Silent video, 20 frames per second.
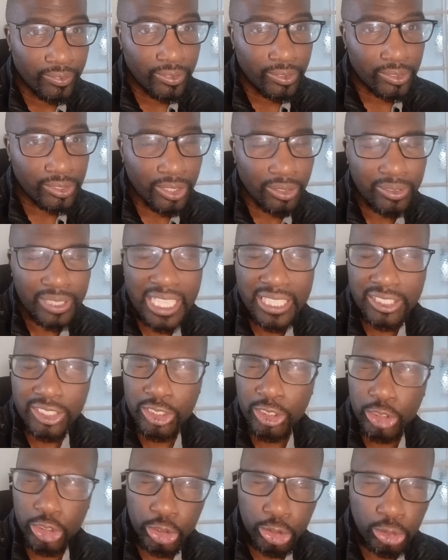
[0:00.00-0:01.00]
So that's
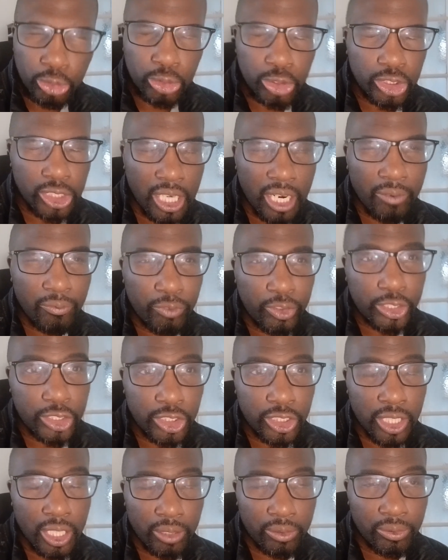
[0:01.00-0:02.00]
your short, sharp
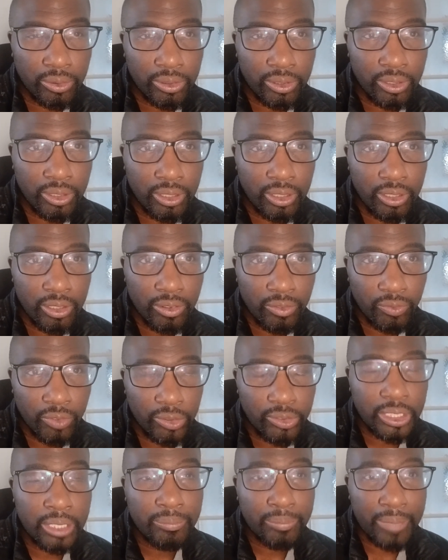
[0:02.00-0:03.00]
video from your